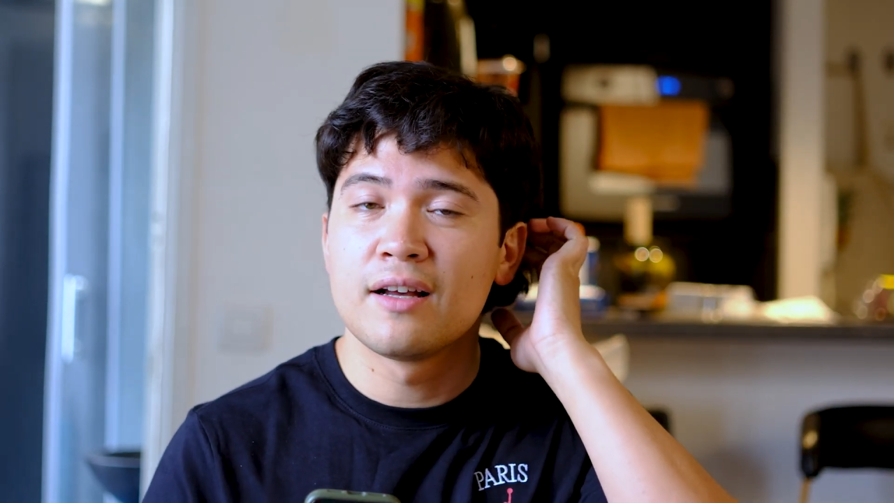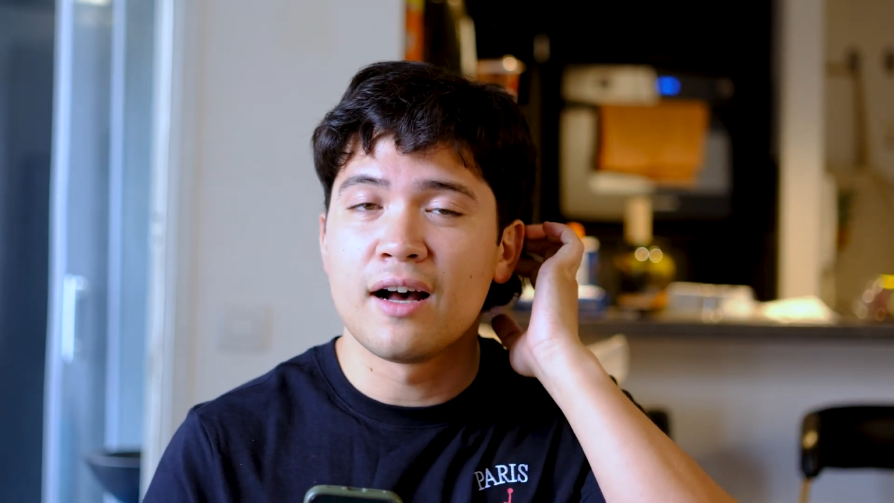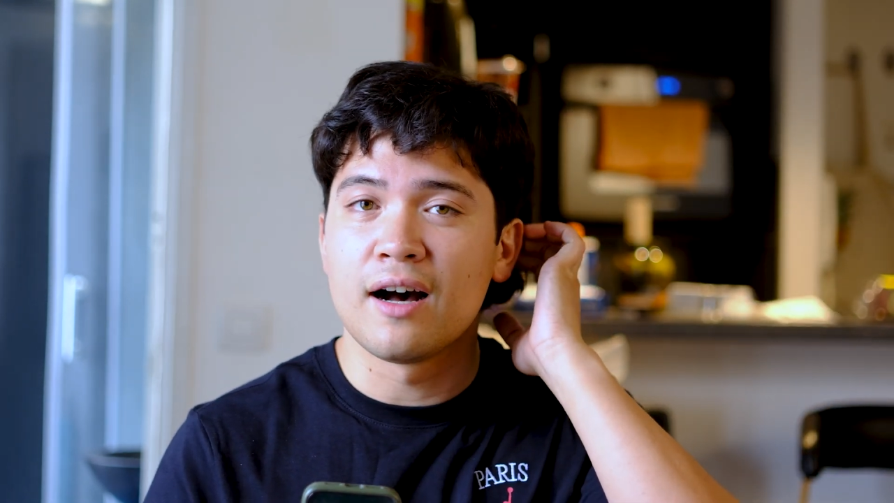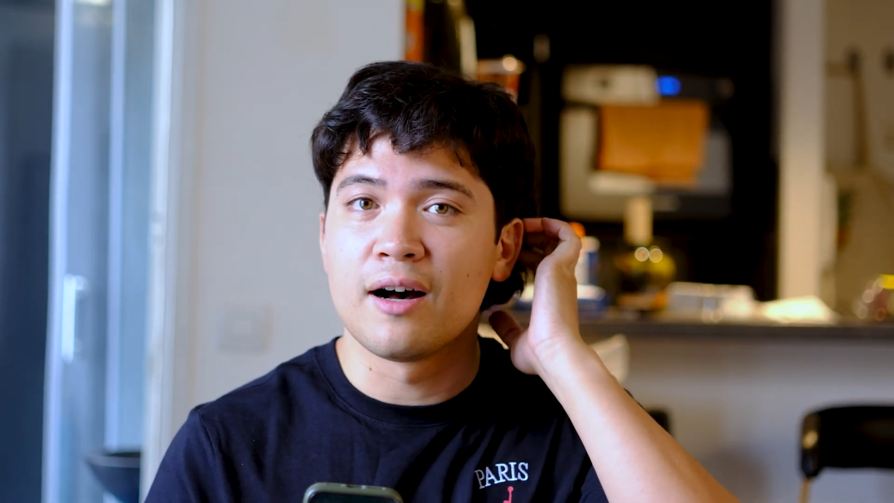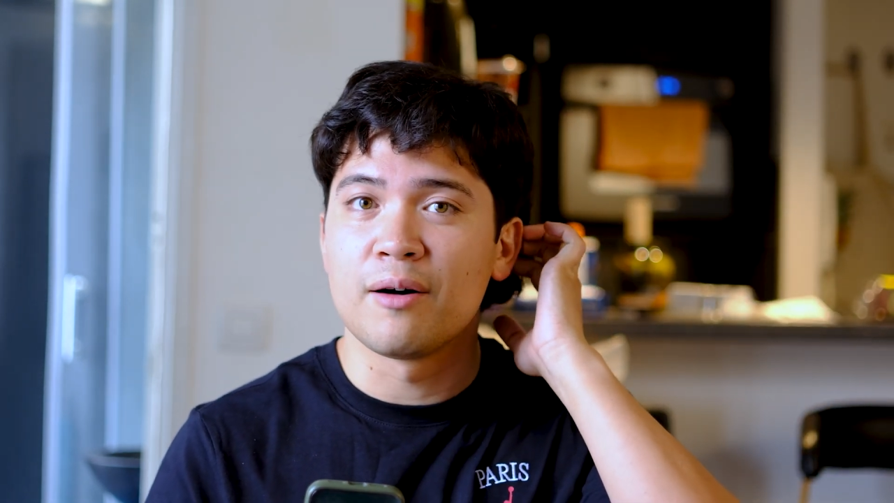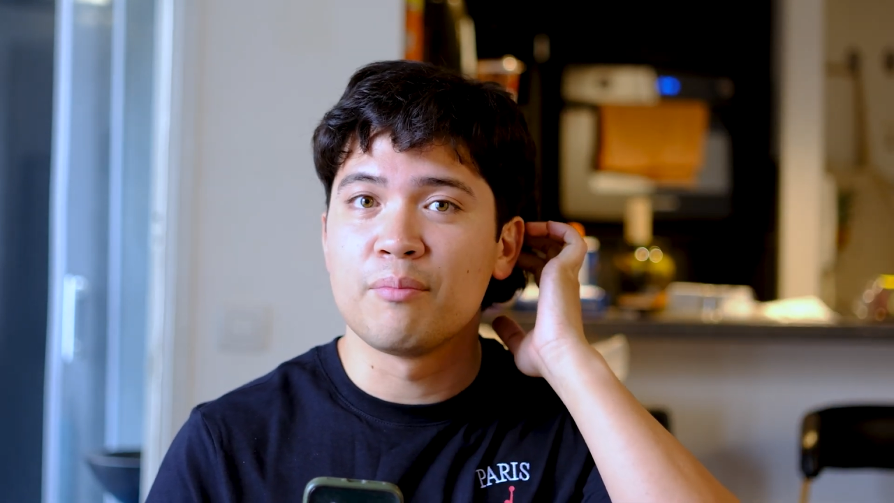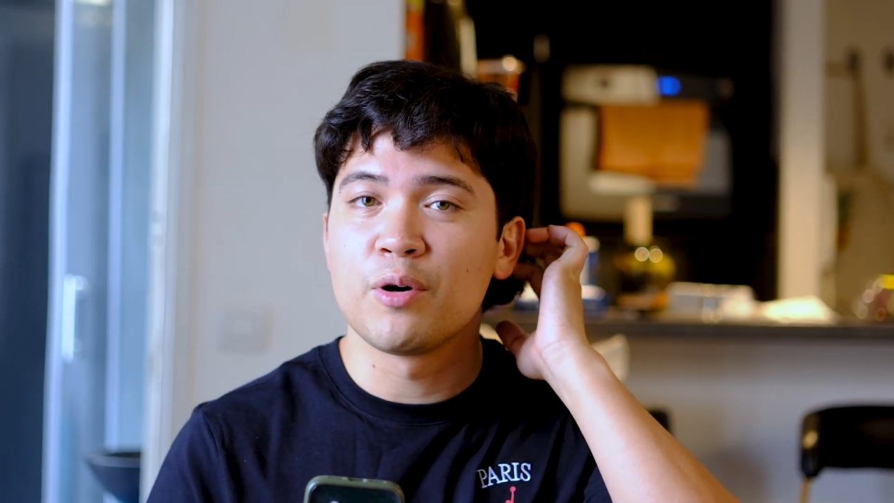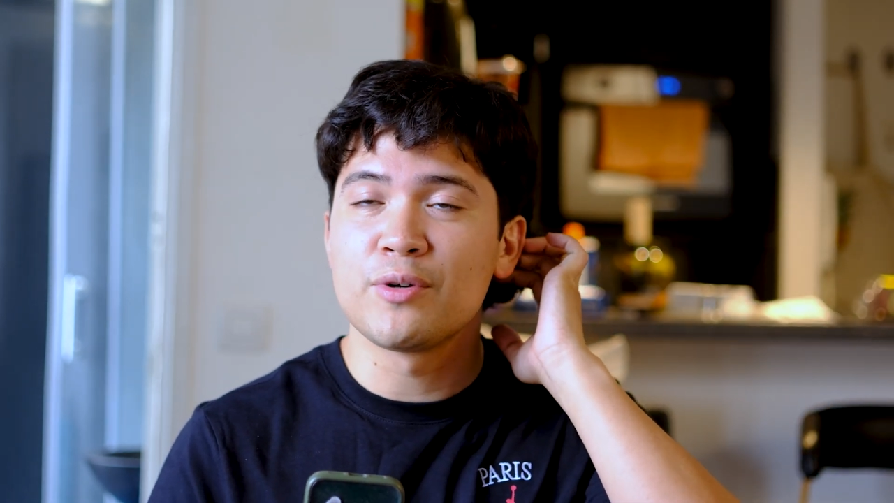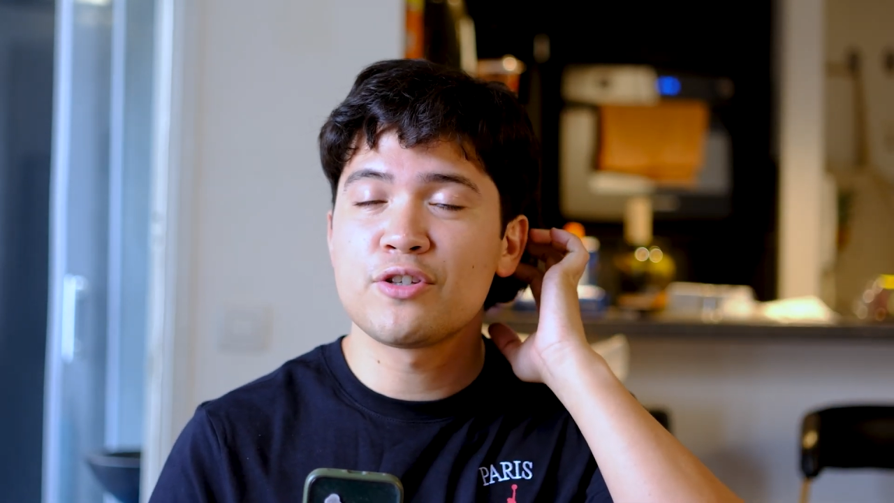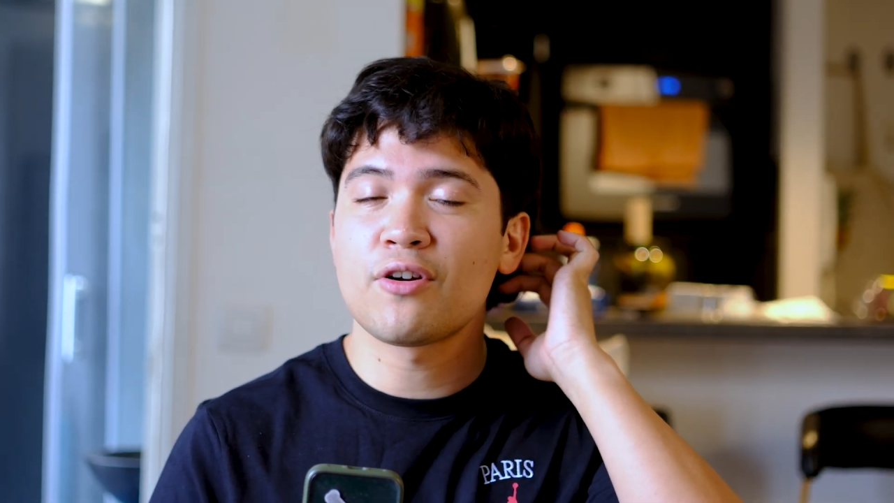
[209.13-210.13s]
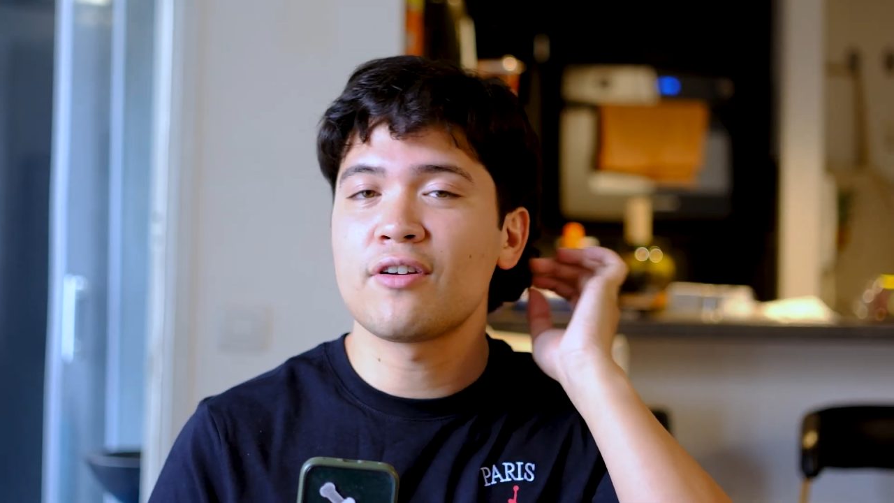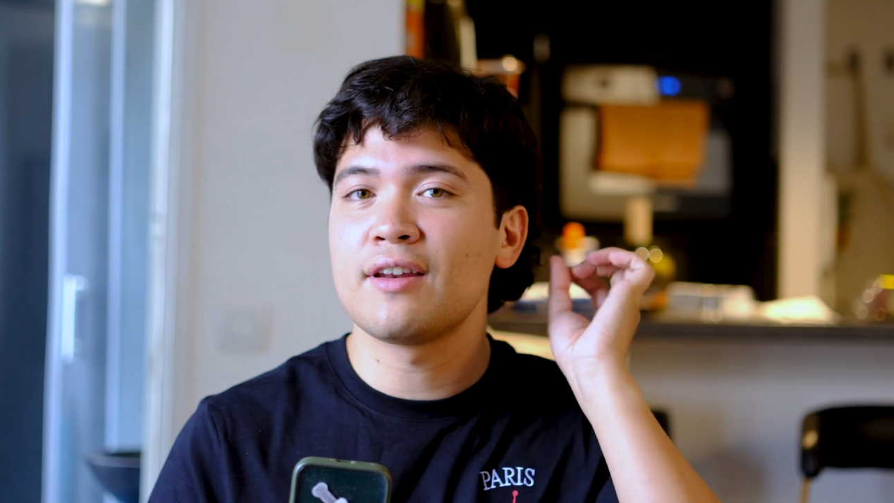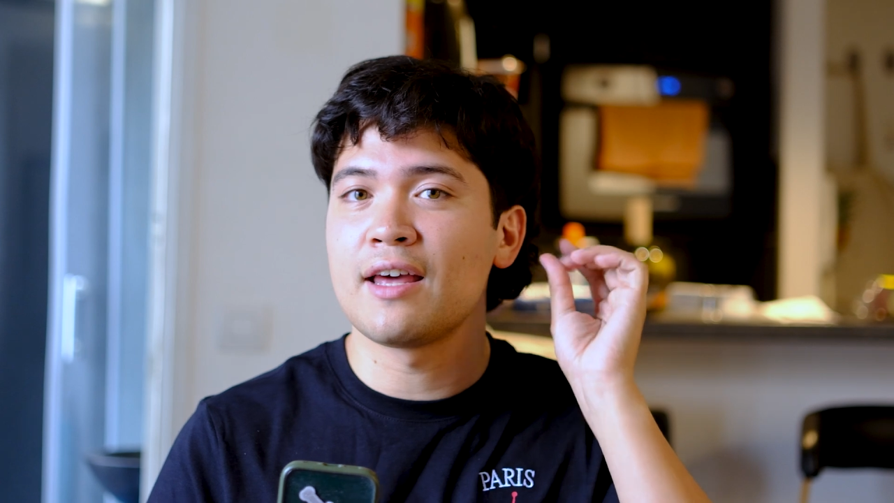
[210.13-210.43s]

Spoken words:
But we started in